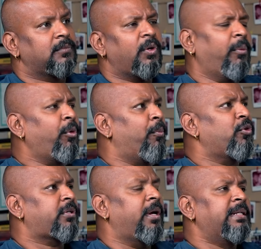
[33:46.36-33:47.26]
No,
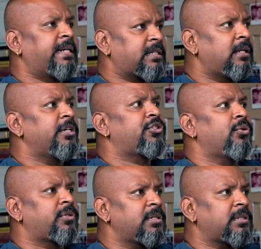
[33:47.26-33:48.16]
most educational
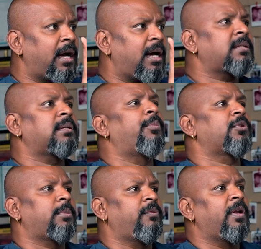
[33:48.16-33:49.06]
institutions are
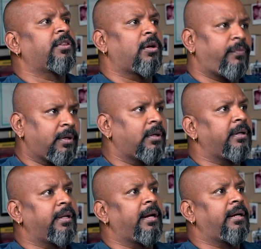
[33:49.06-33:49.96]
supposed to be philanthropical
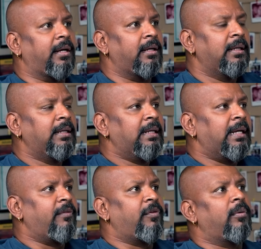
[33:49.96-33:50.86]
in their idea.
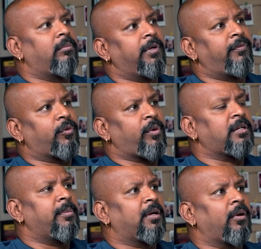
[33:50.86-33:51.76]
If you're trying
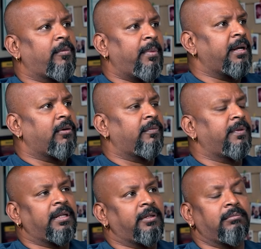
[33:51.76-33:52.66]
to make a lot of money out of it,
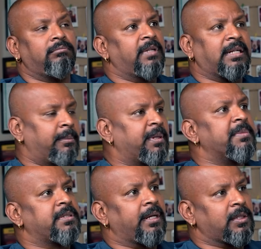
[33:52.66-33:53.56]
then that's a big
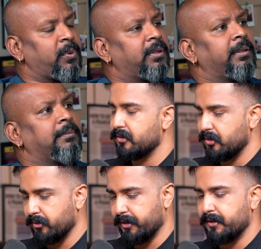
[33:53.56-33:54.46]
mistake as well. Yeah.
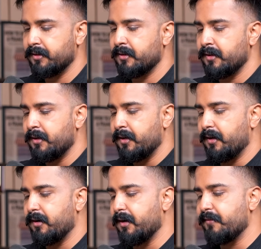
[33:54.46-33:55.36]
Okay.
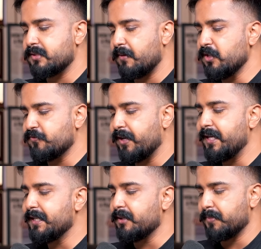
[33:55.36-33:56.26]
If someone is
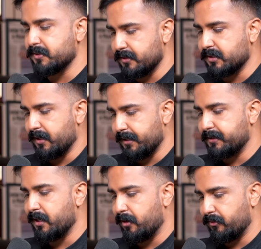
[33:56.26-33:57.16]
failing in the business right
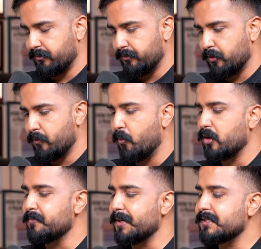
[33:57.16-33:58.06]
now,
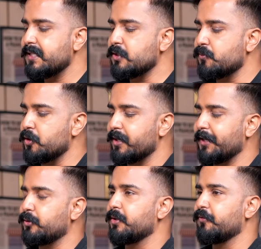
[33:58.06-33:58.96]
what message would you
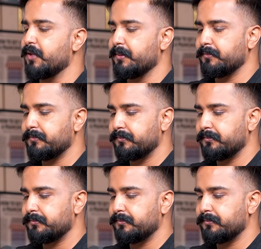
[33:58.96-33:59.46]
like to give them?